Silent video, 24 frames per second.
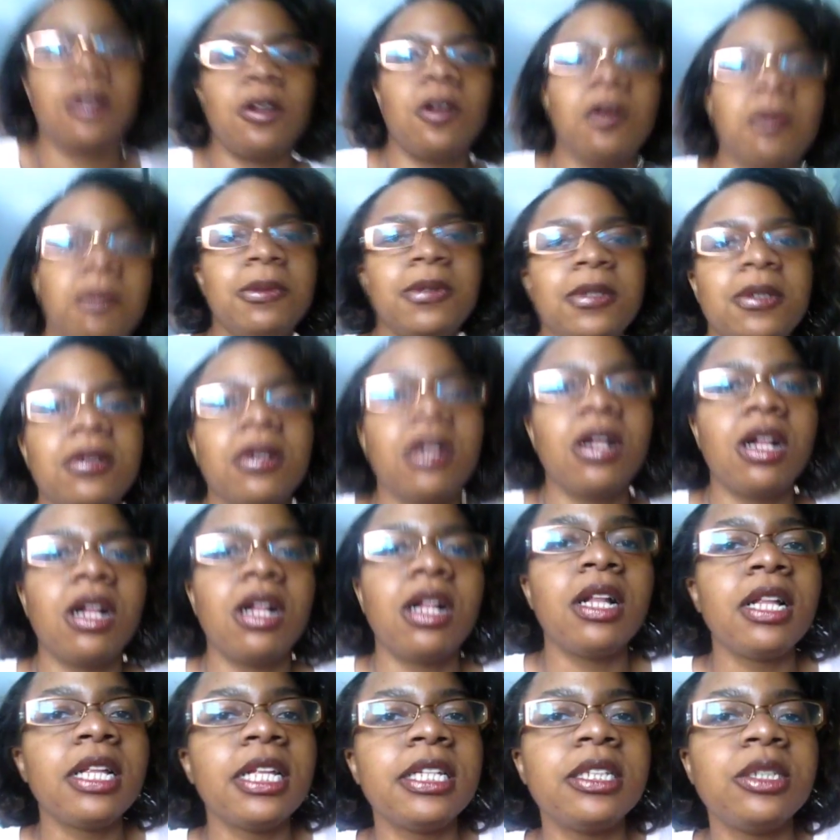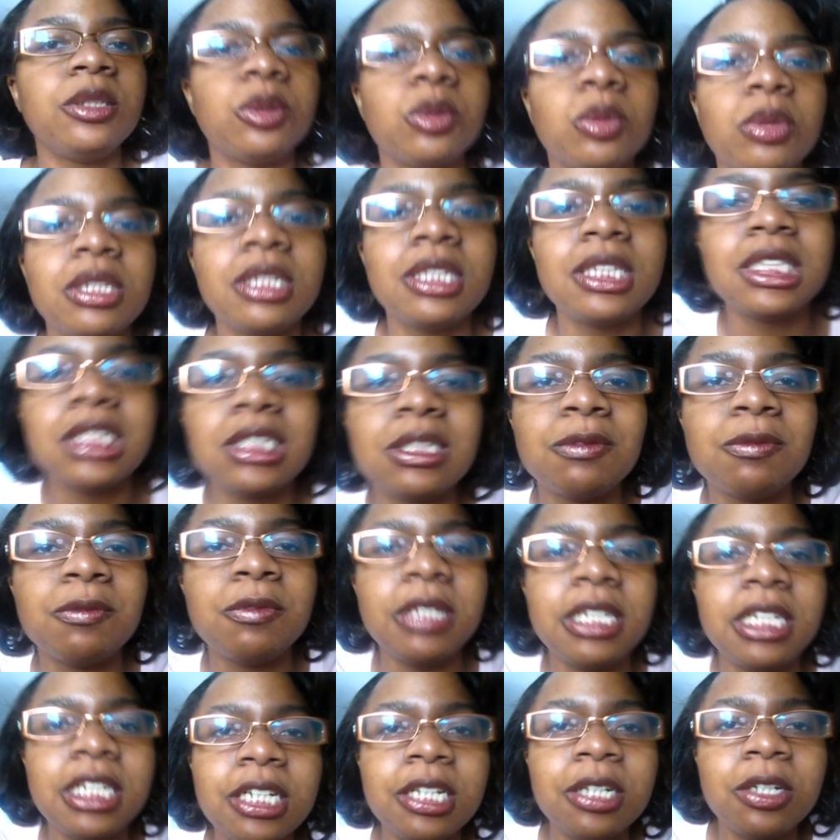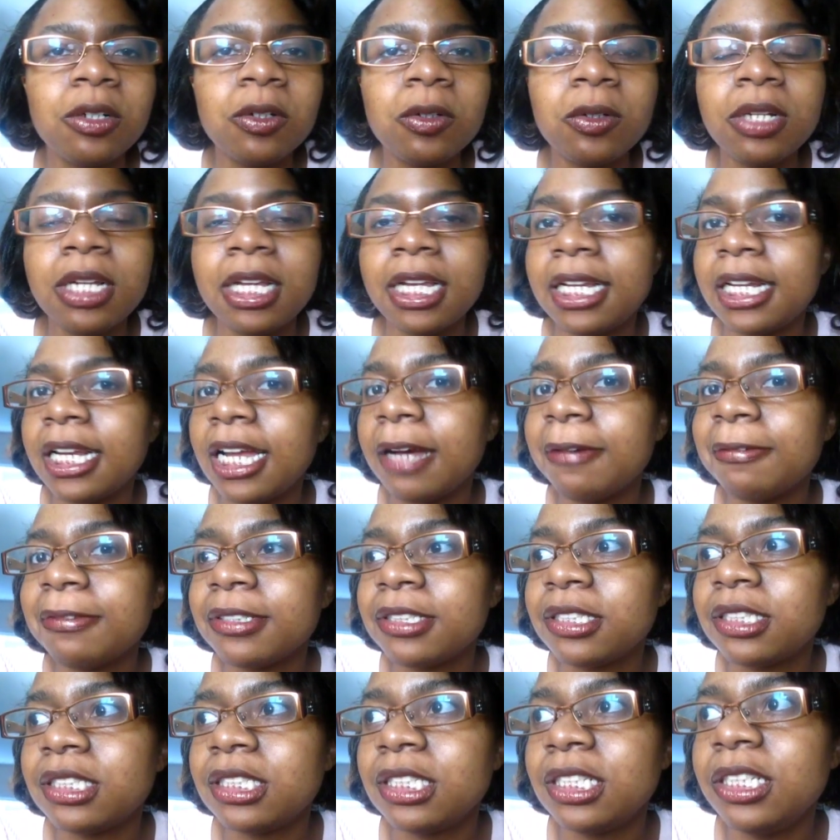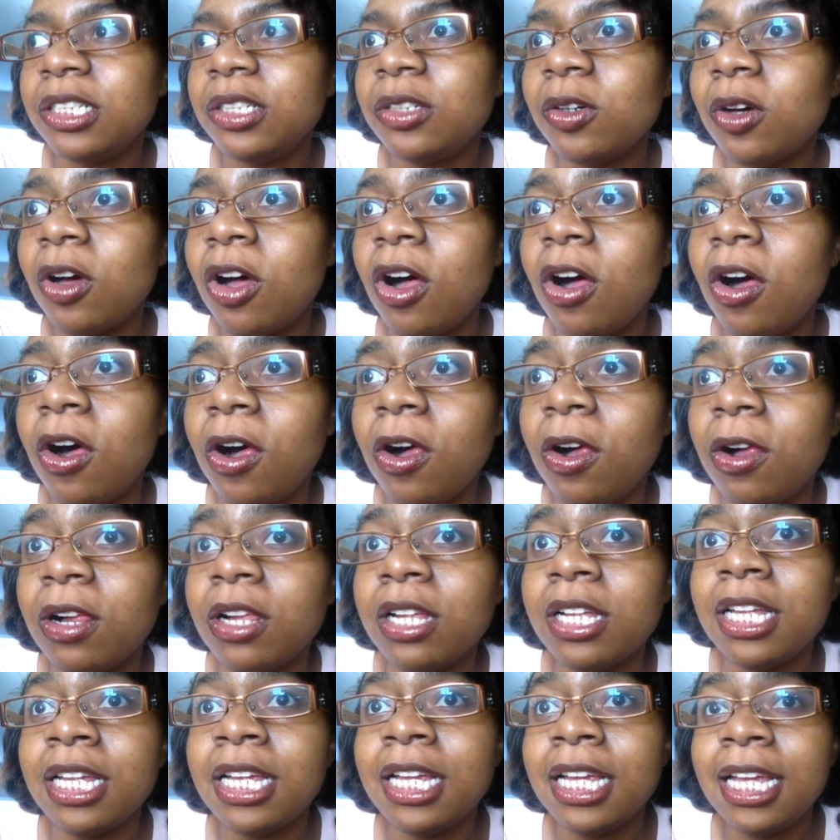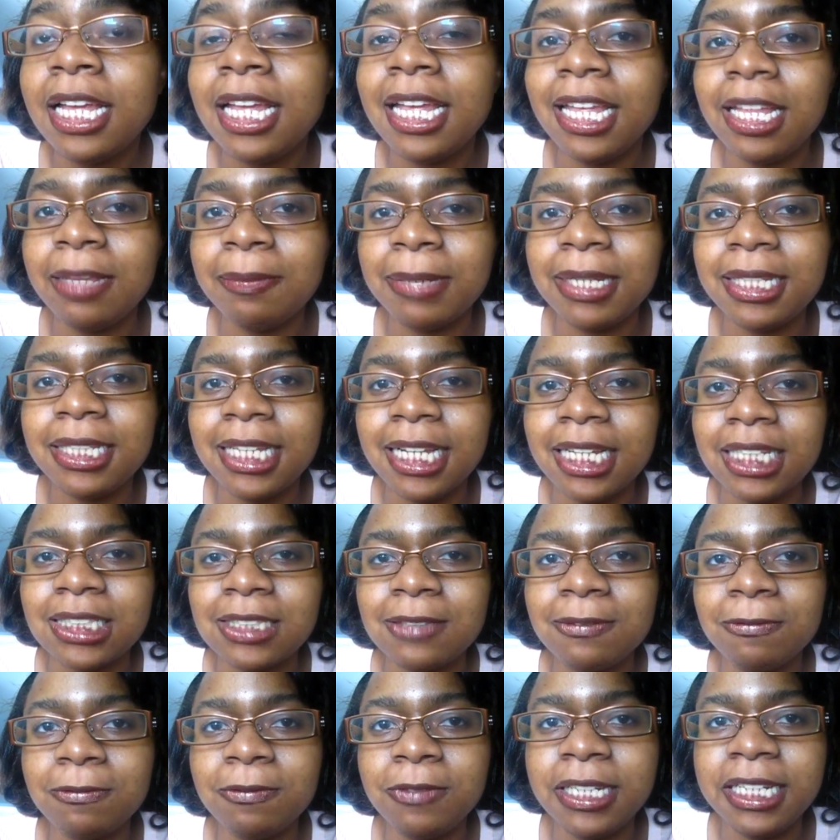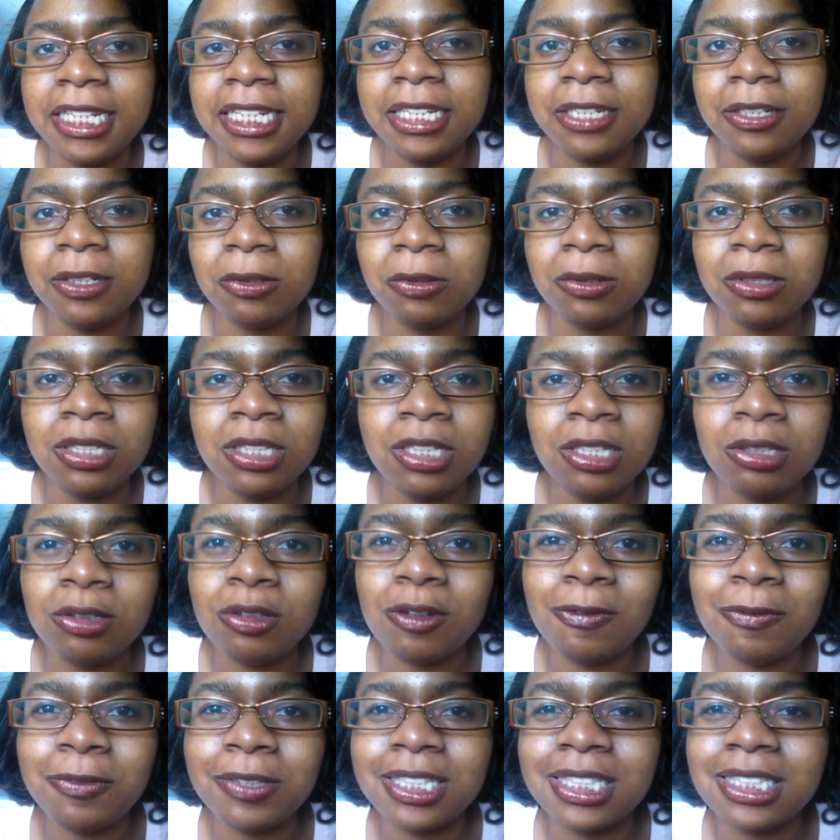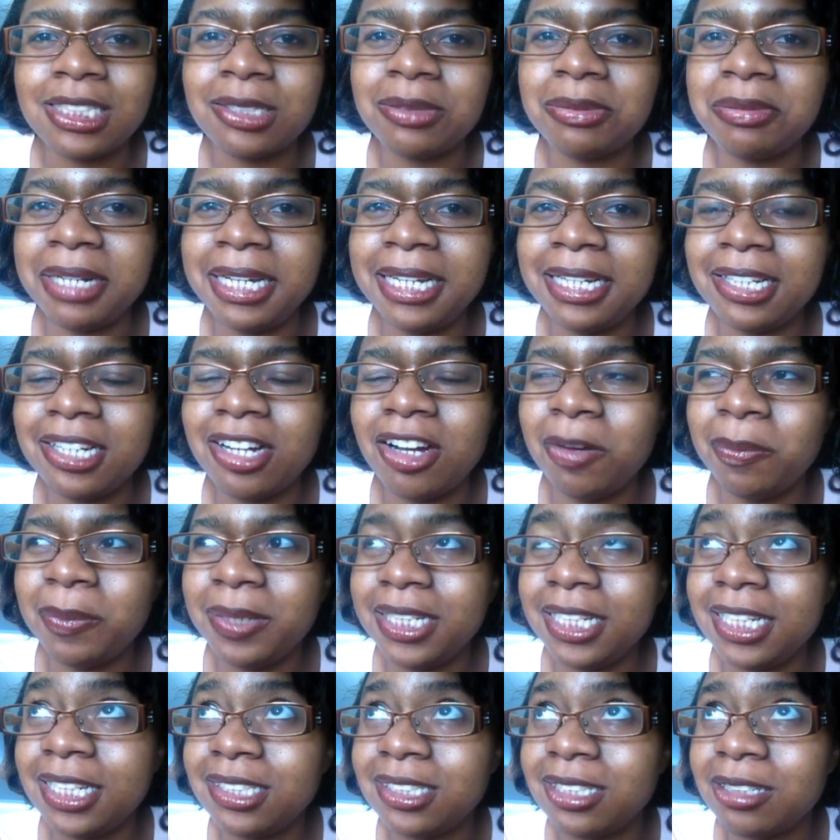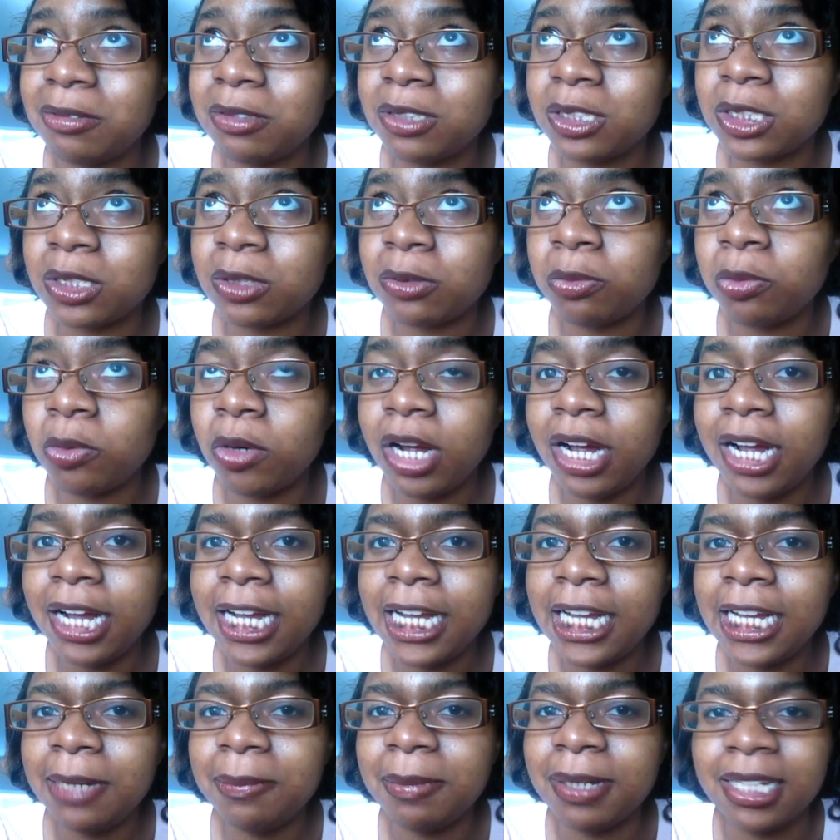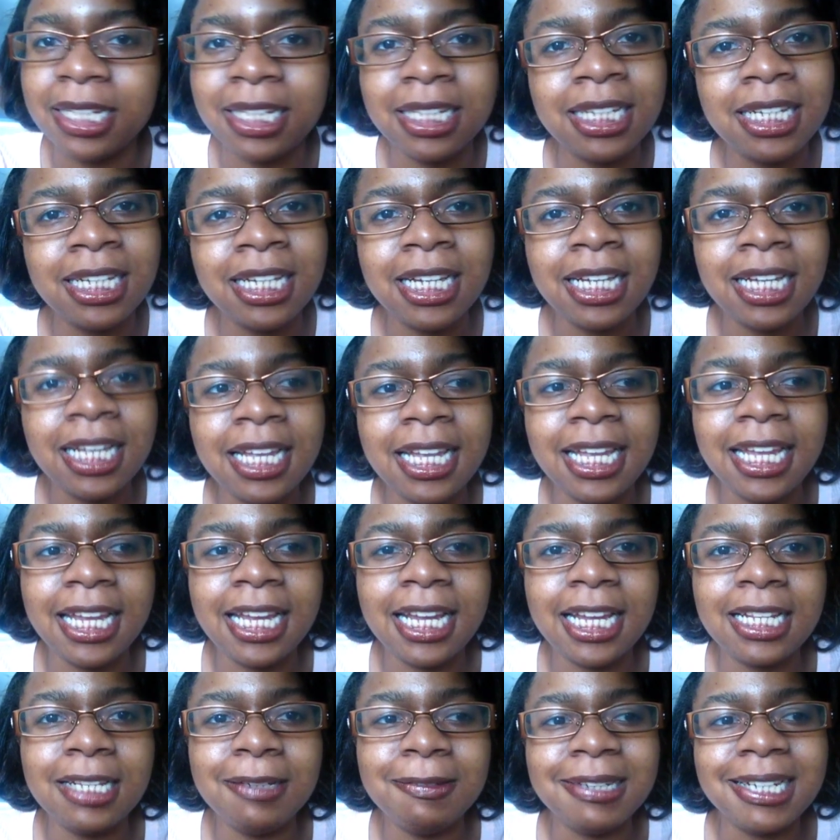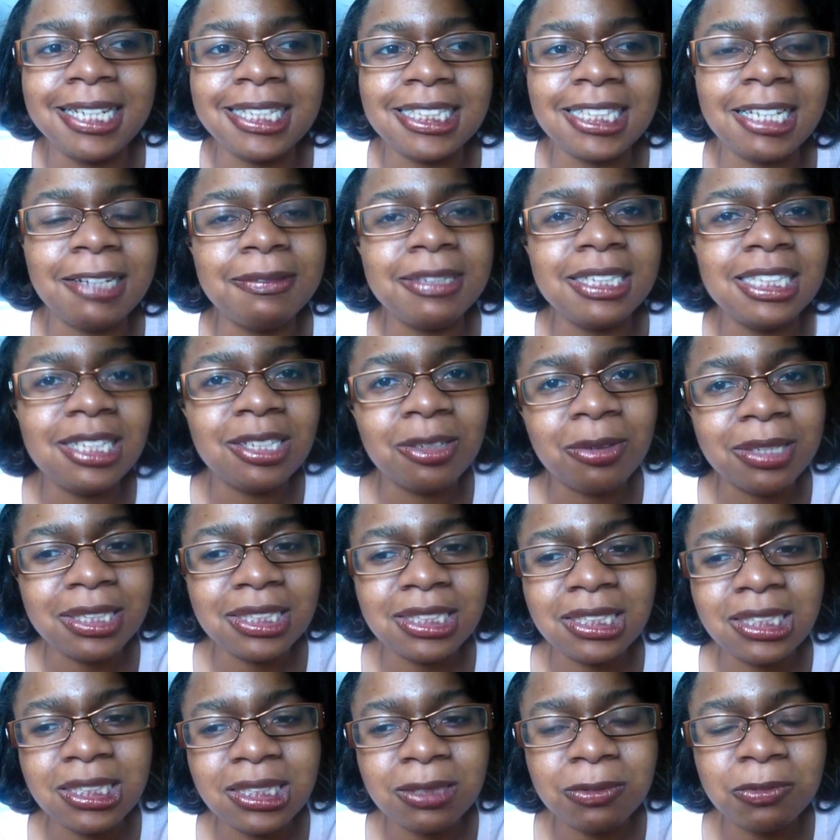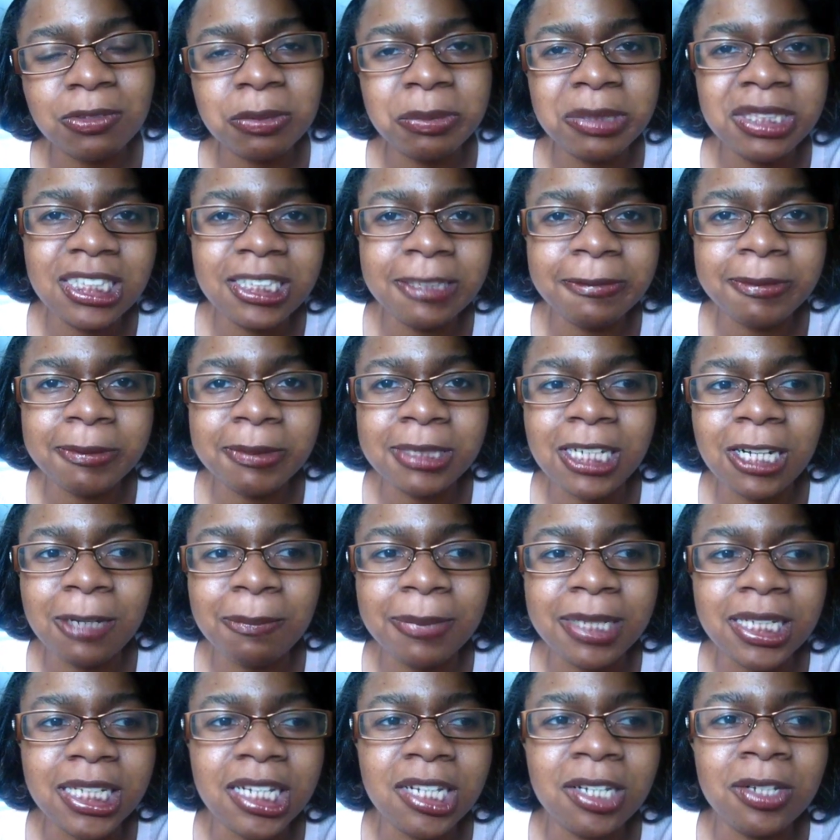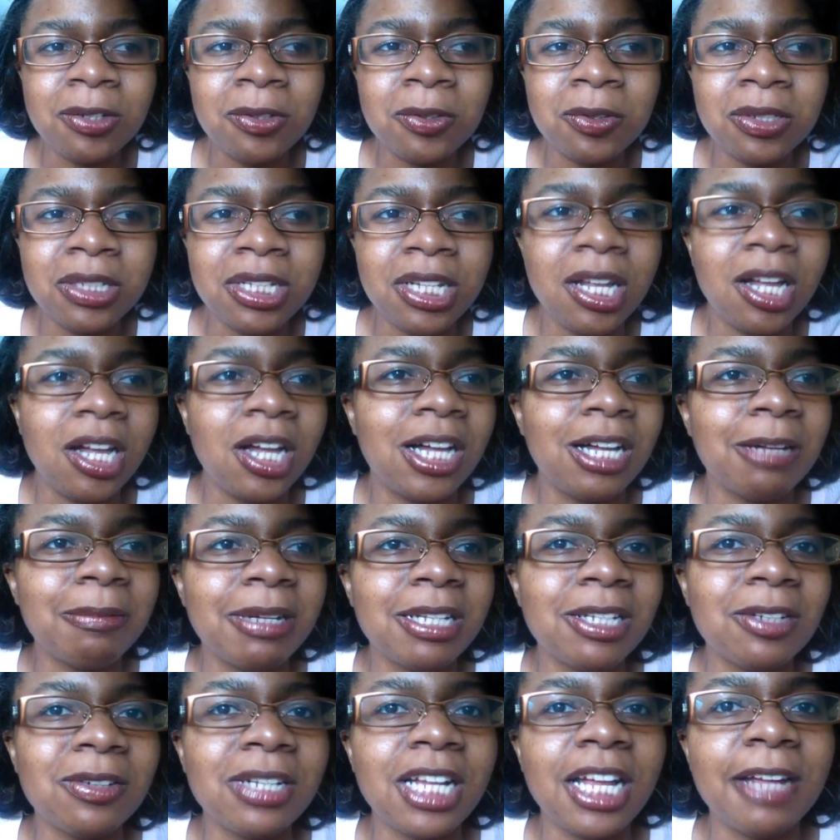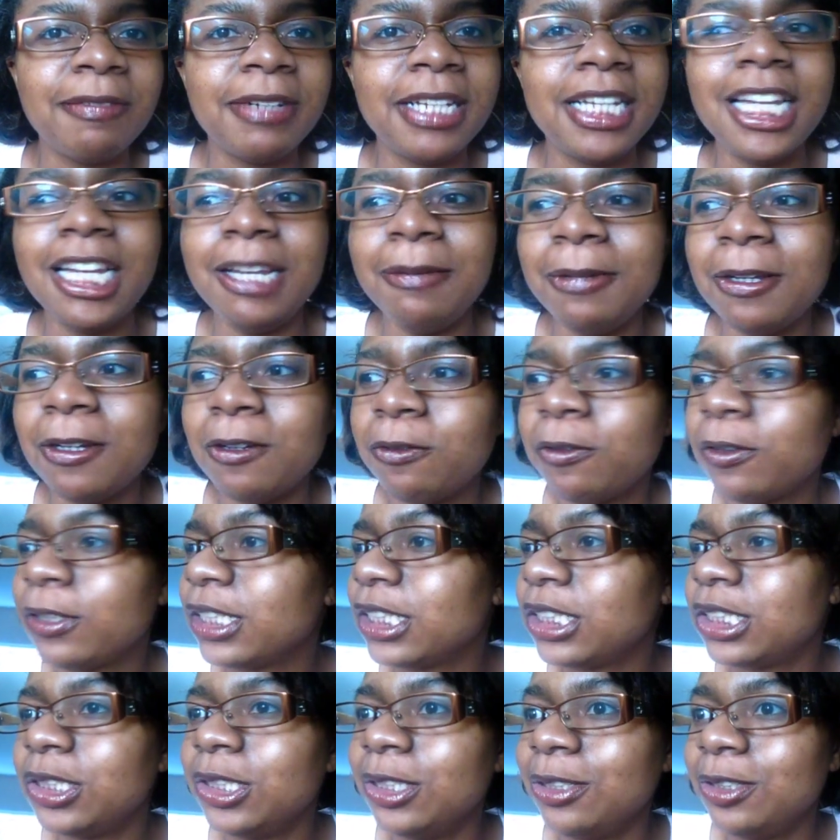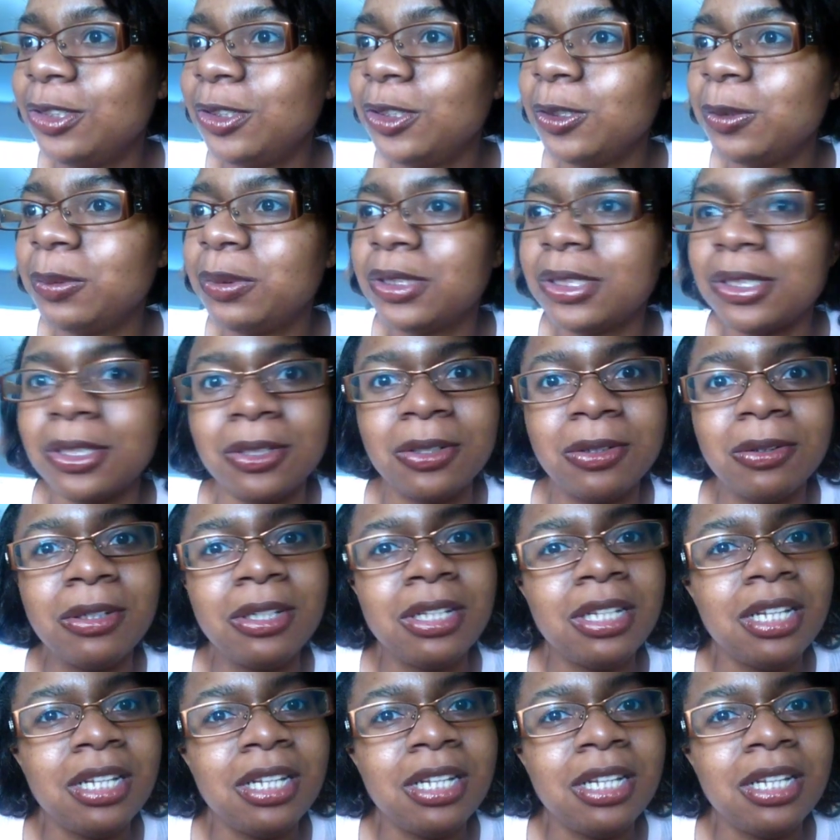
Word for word: hope you all enjoyed this video and i will see you all in my next video don't forget to rate comment and subscribe and if you guys have any questions for me leave them down below um, i don't have an email for this youtube so